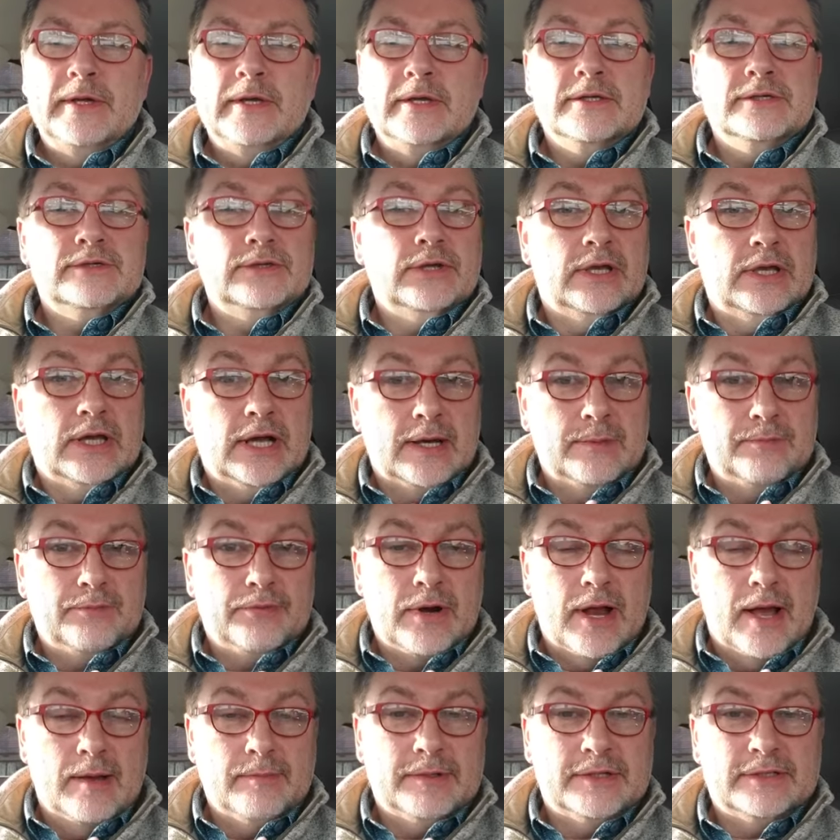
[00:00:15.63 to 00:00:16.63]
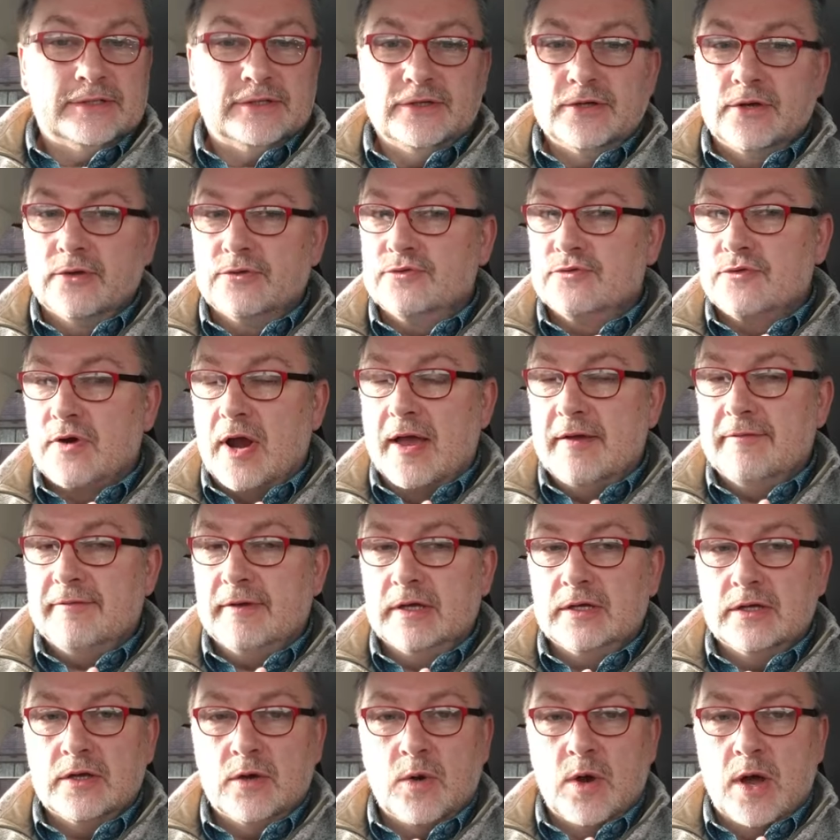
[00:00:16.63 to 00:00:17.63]
So you got to promise no
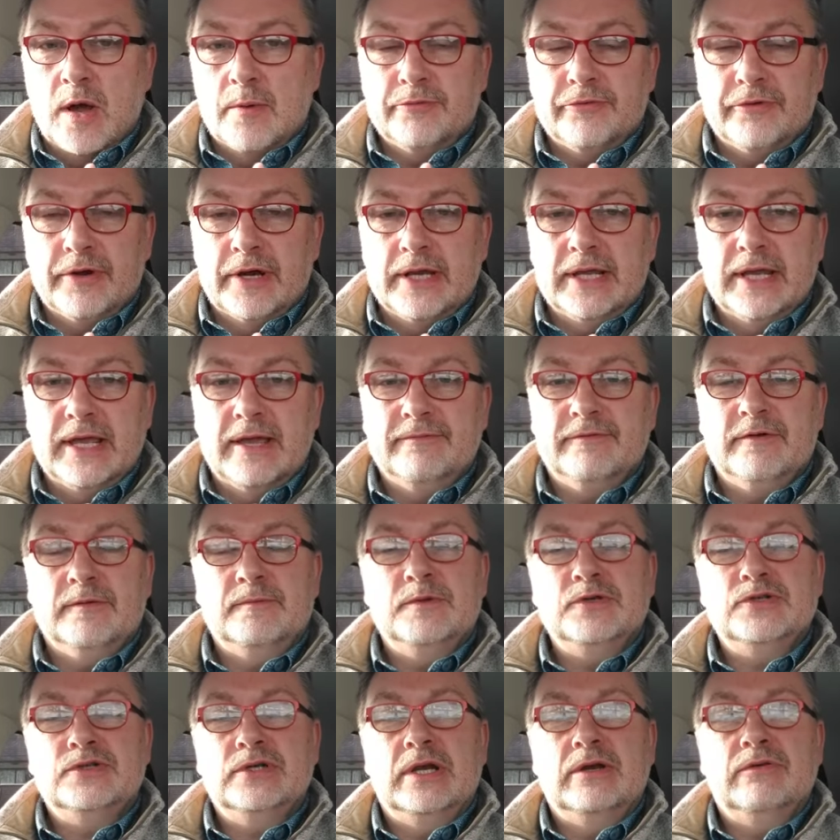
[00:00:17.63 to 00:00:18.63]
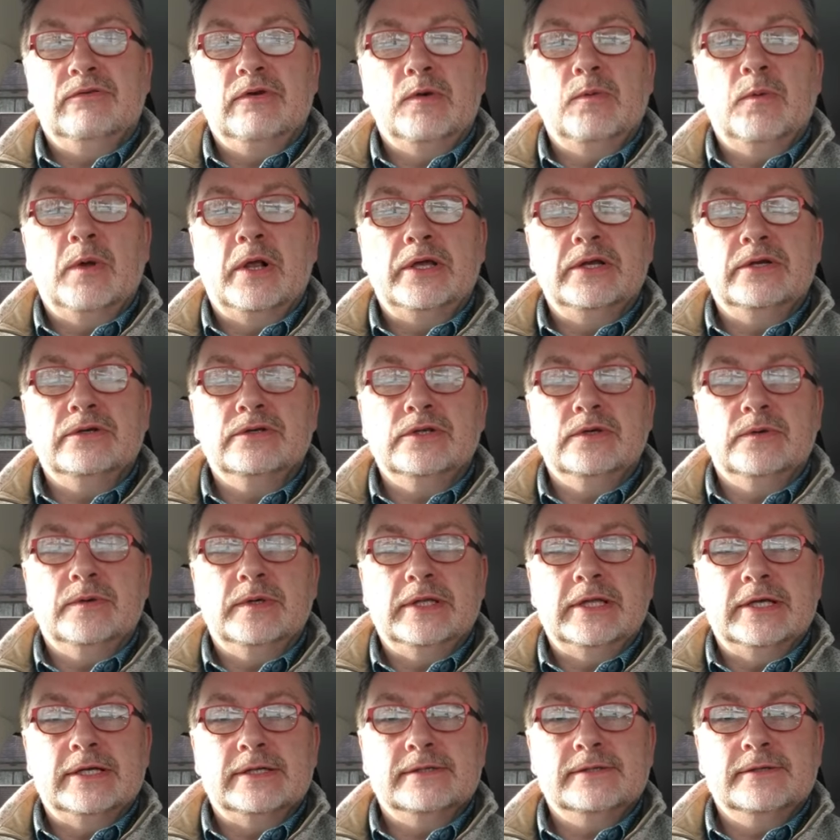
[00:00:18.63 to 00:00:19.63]
driving, no operating heavy machinery while you're
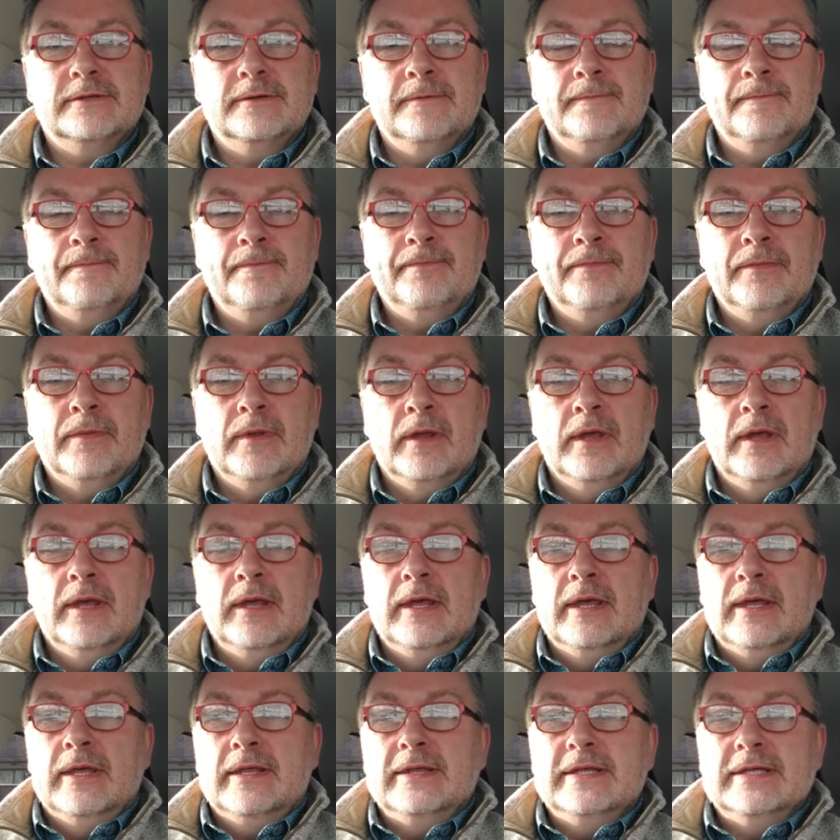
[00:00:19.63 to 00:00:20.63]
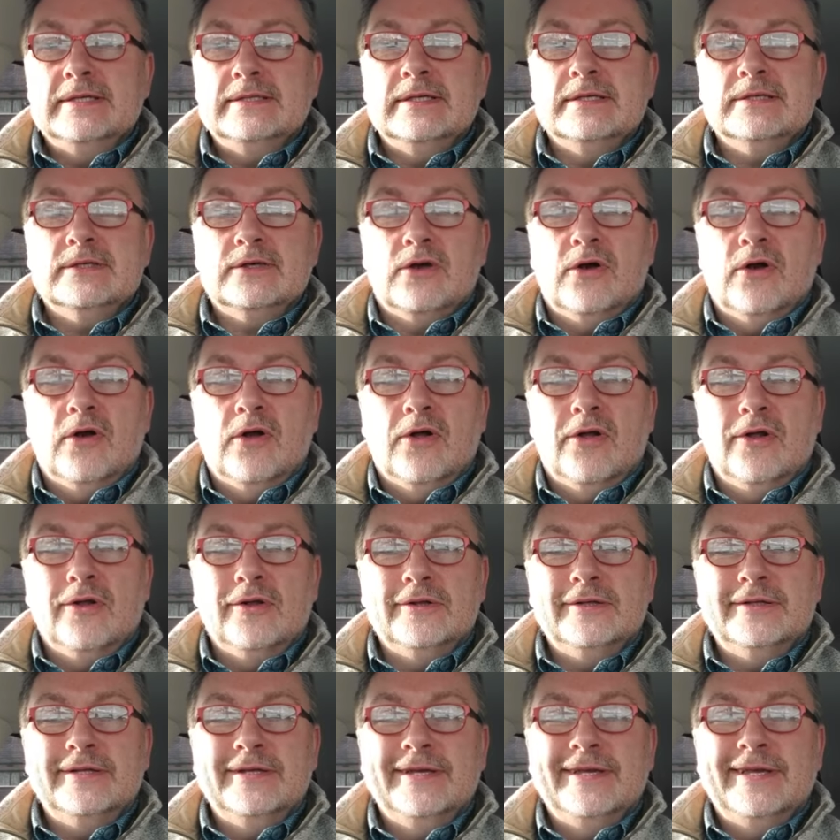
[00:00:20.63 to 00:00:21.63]
doing this. This is
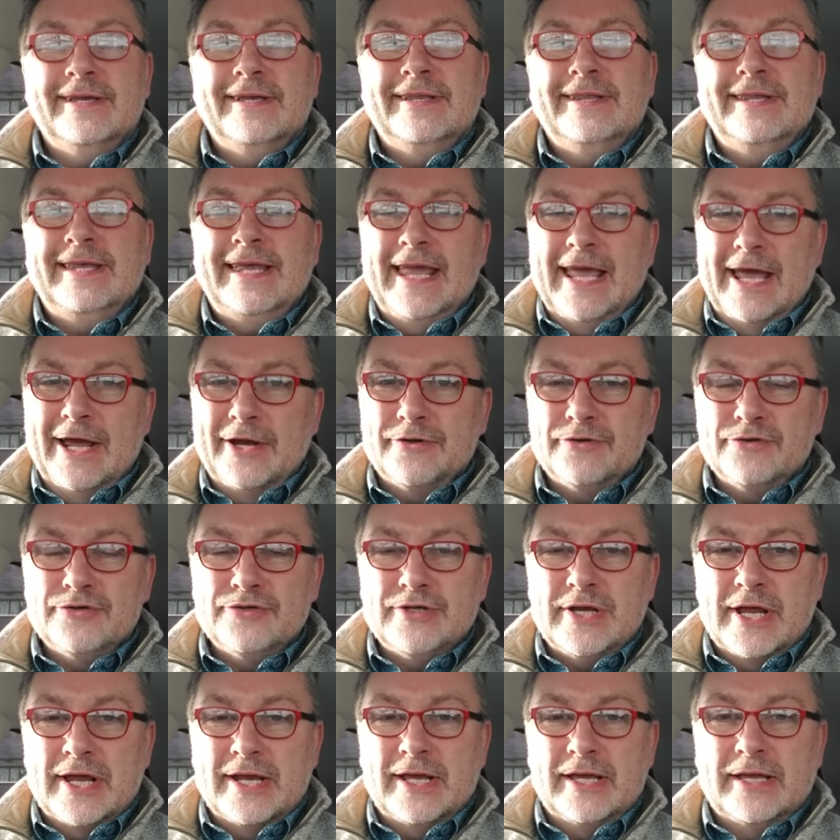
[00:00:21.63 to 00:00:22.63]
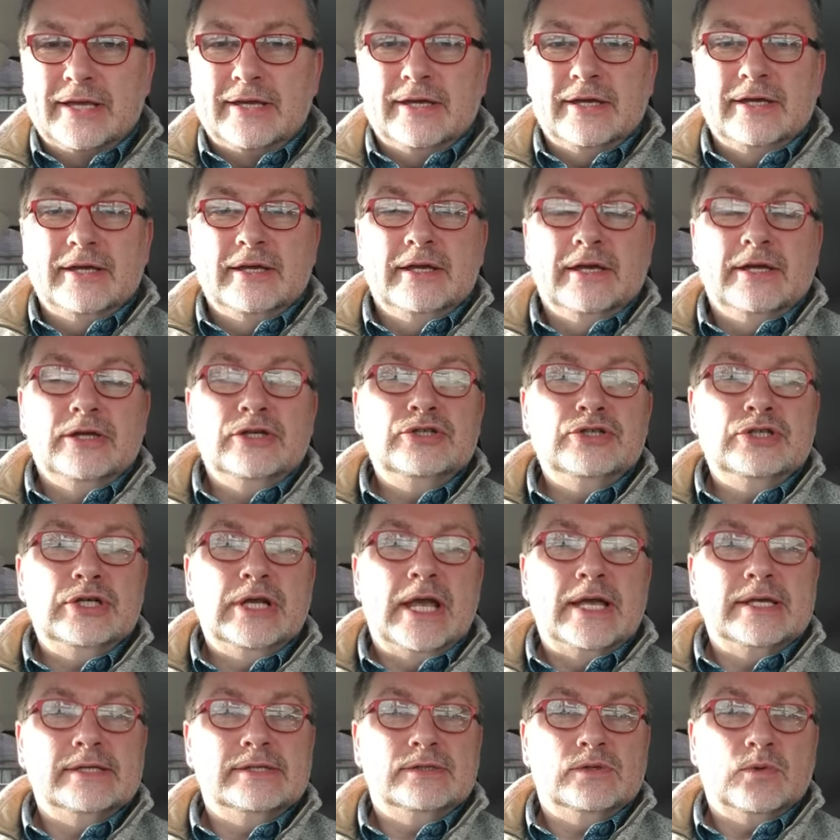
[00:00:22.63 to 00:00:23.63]
called the energetic
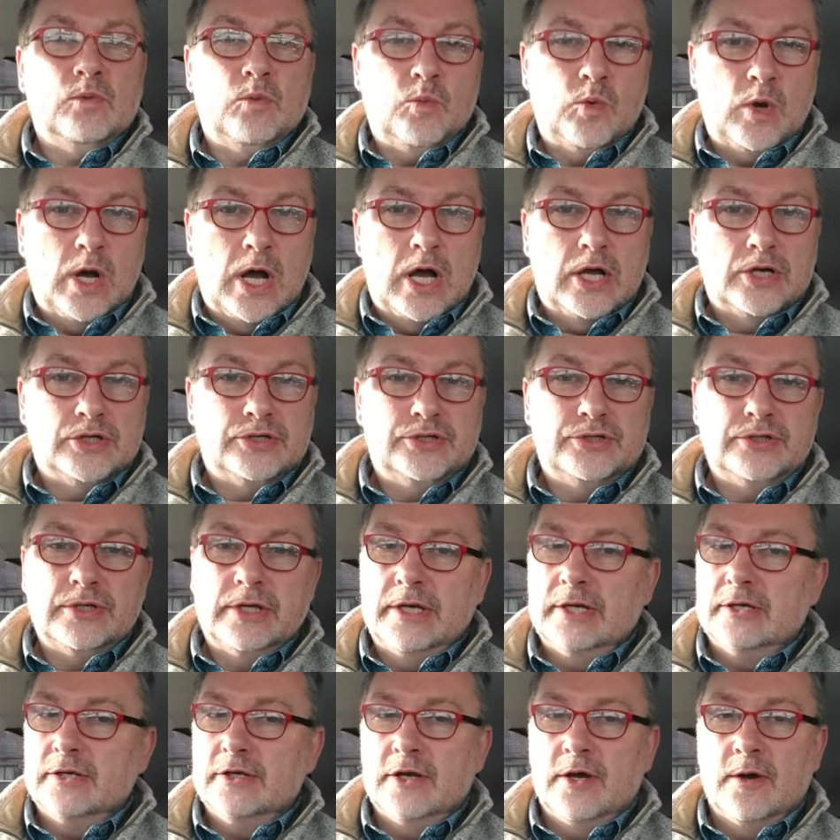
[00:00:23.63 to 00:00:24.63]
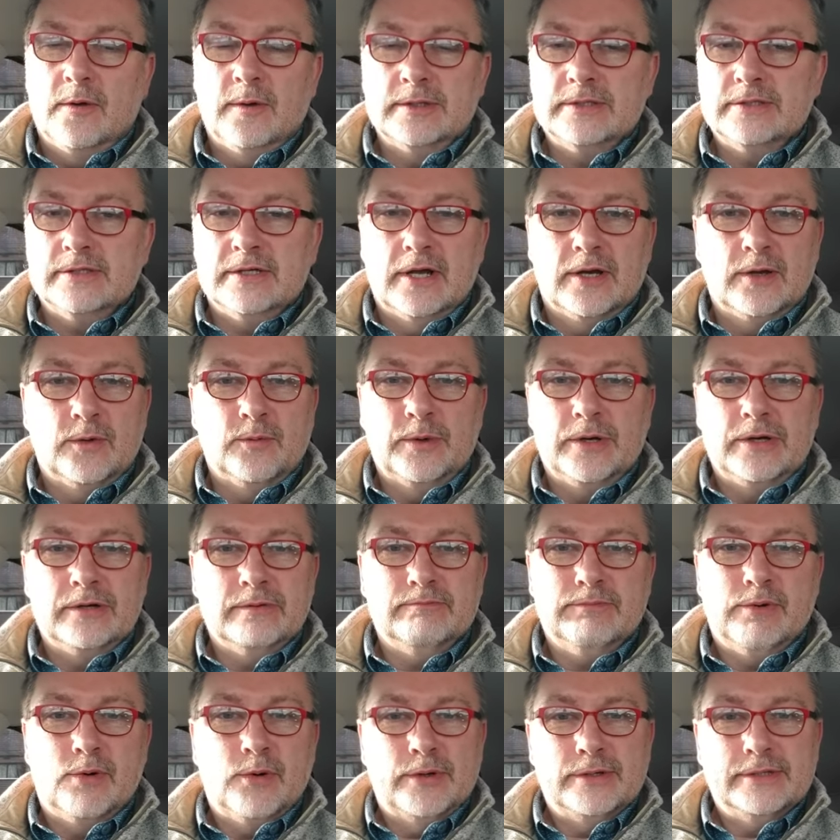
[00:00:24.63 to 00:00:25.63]
chest wash. And no, it's not a
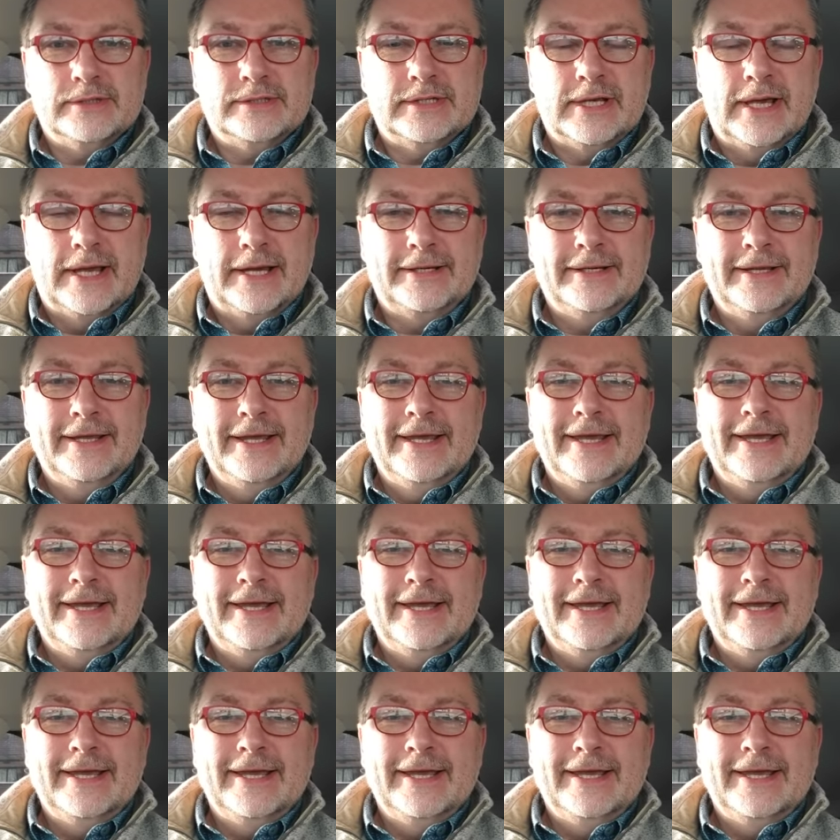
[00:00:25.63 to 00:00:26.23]
weird porn site.